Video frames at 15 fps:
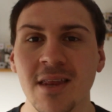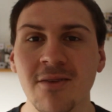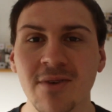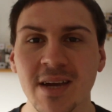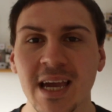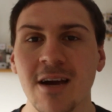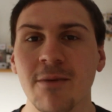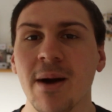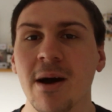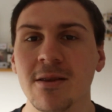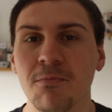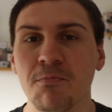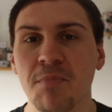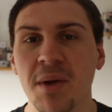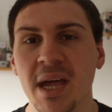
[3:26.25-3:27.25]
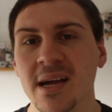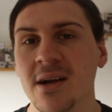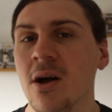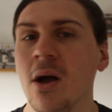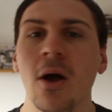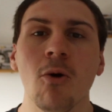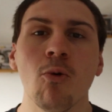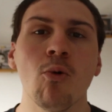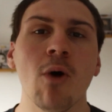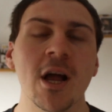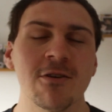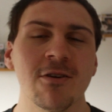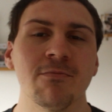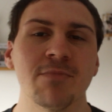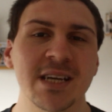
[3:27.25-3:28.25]
They don't care about the big,
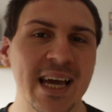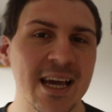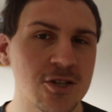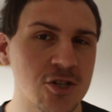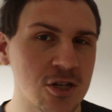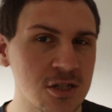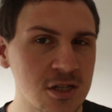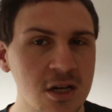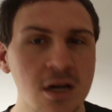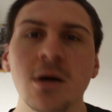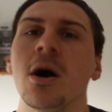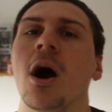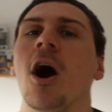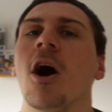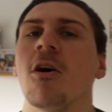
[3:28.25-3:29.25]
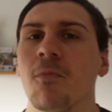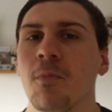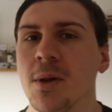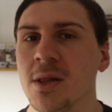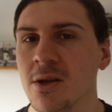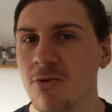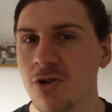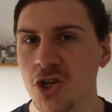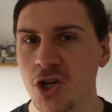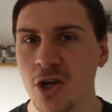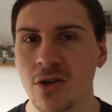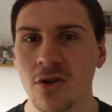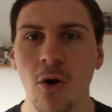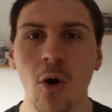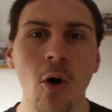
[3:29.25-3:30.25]
wider implications of
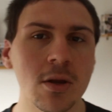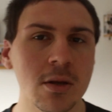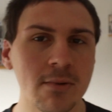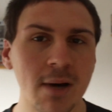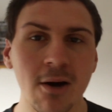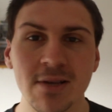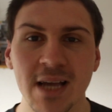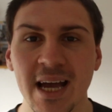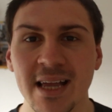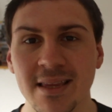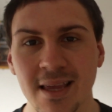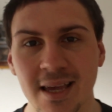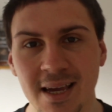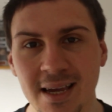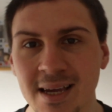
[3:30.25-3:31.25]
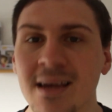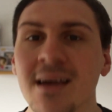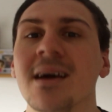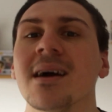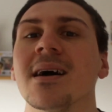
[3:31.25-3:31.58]
pollution or the world ending.